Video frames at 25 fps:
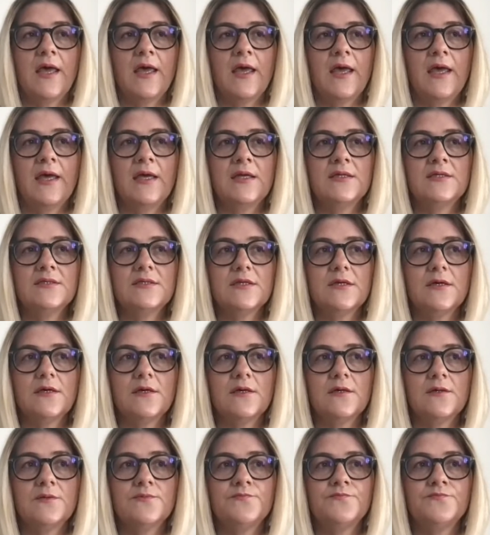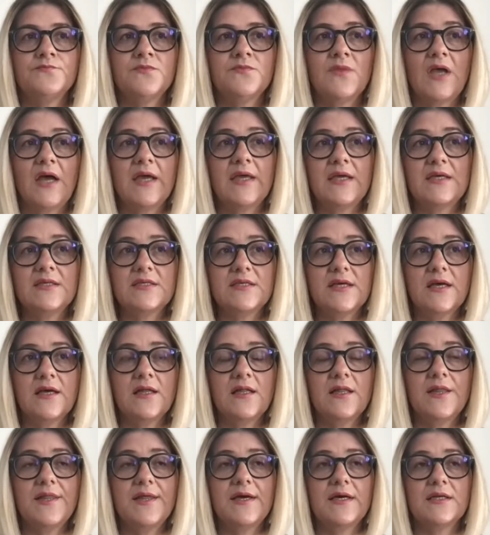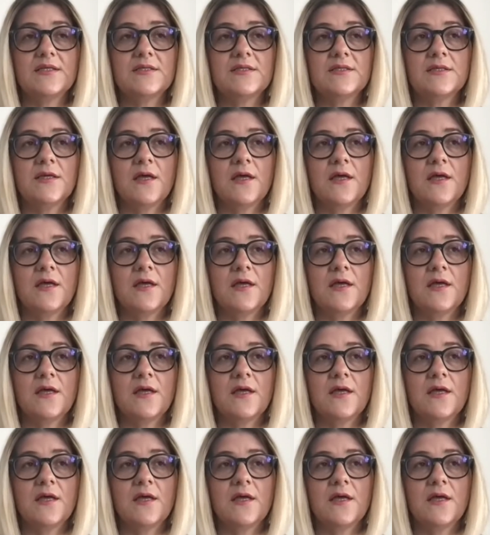And I can tell that